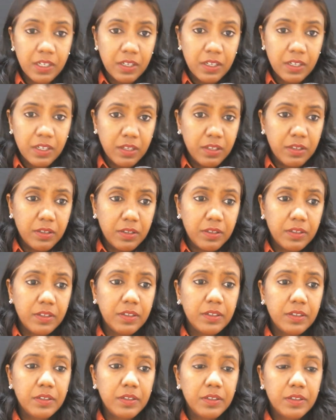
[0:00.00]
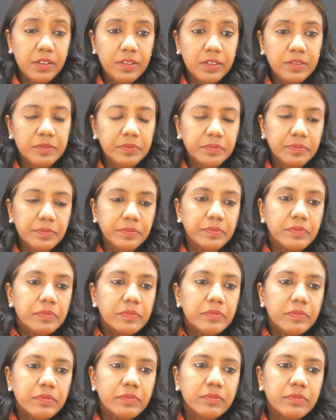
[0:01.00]

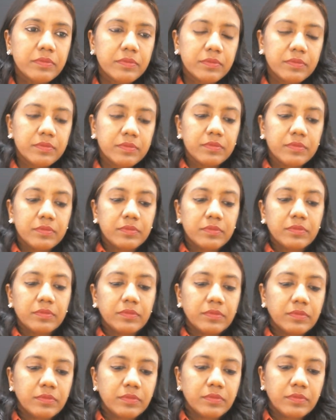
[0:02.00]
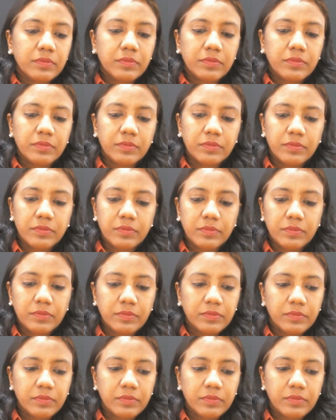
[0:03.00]
[no speech]